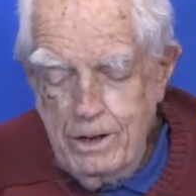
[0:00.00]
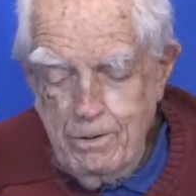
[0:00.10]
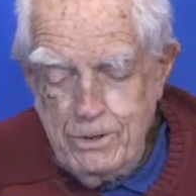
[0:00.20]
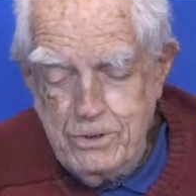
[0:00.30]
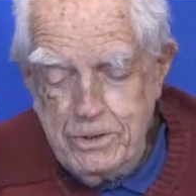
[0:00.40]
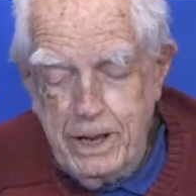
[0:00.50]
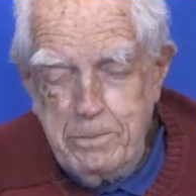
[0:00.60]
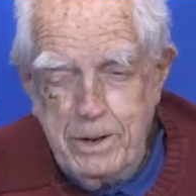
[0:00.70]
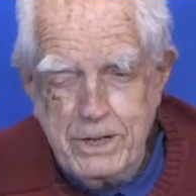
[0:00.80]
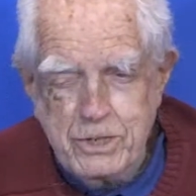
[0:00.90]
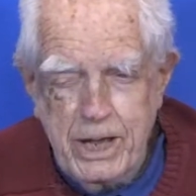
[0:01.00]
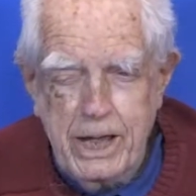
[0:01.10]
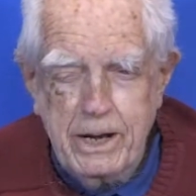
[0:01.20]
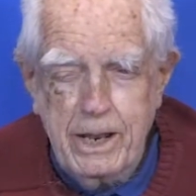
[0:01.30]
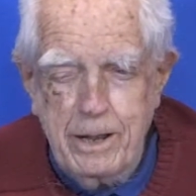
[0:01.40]
which will take place
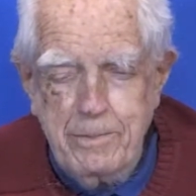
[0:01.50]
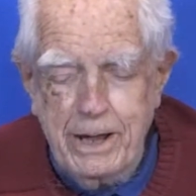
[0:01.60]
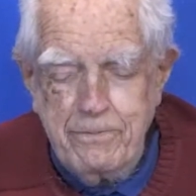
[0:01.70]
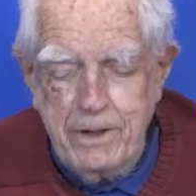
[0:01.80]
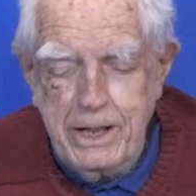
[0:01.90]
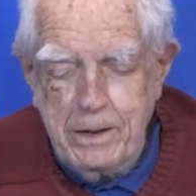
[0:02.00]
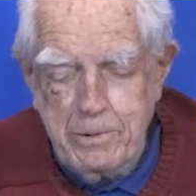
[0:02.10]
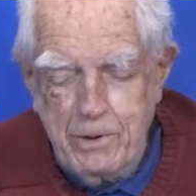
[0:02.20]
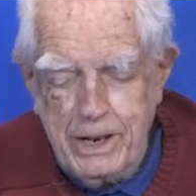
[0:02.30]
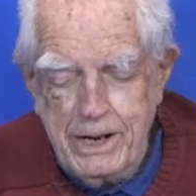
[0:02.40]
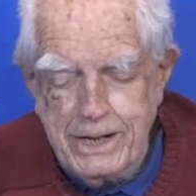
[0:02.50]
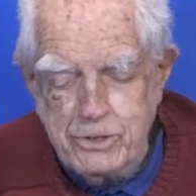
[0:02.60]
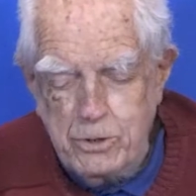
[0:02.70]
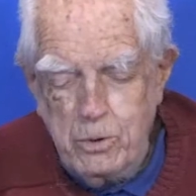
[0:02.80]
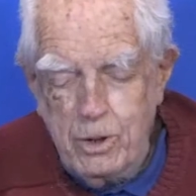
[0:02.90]
at Alumni Field up at Rutland High
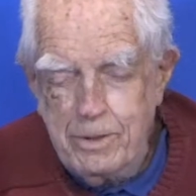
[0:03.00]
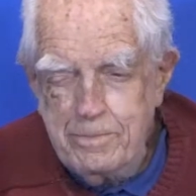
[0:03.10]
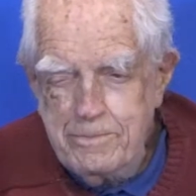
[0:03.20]
School.